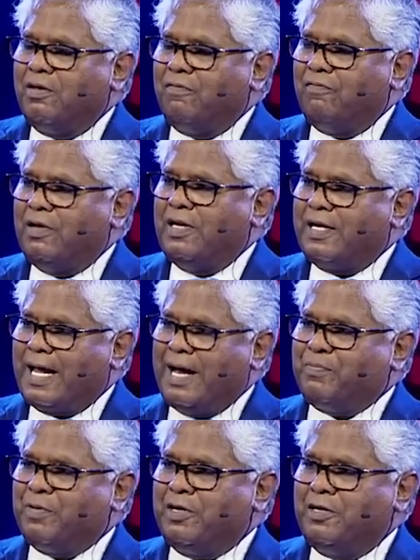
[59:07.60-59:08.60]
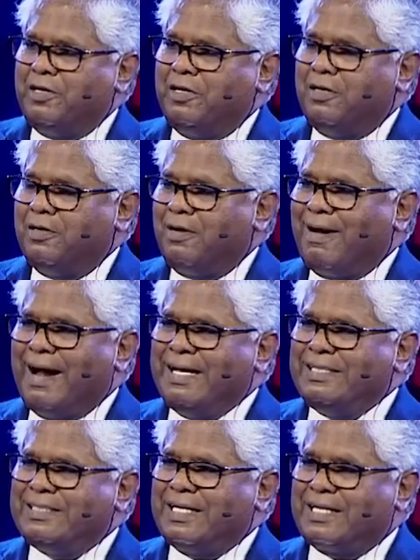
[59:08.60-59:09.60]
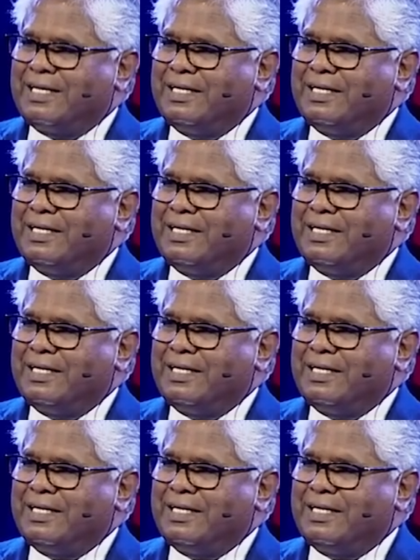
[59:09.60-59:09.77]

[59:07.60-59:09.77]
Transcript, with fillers: when it happened, Isaac